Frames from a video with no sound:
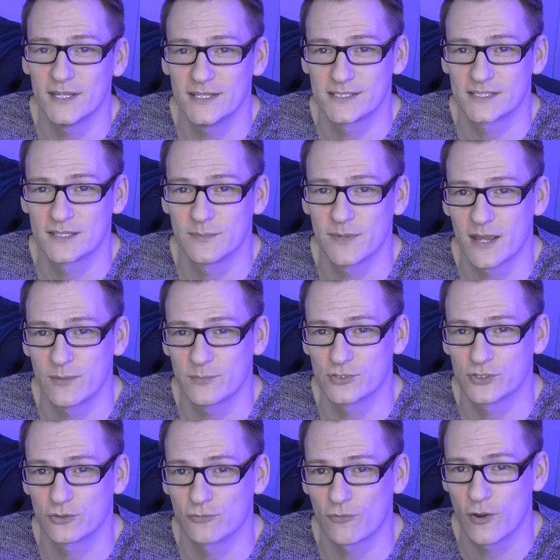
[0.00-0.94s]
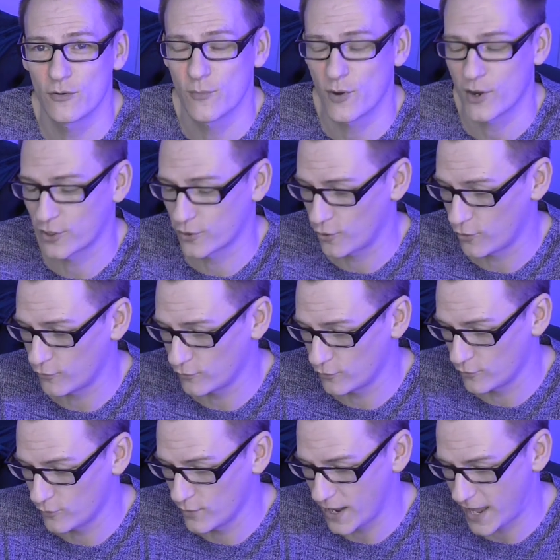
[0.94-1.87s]
is to be able to grow my
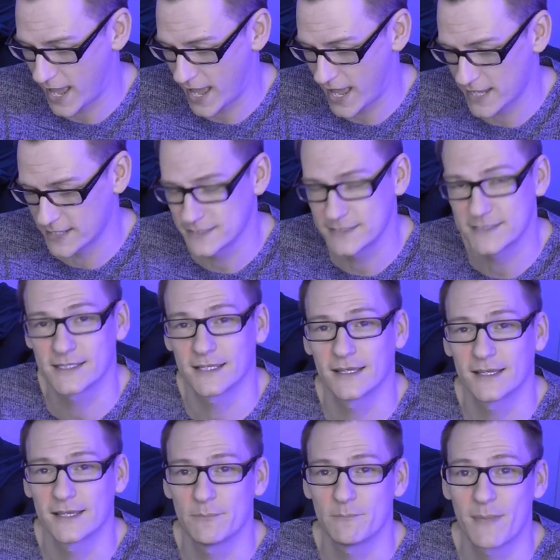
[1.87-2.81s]
coral and uh,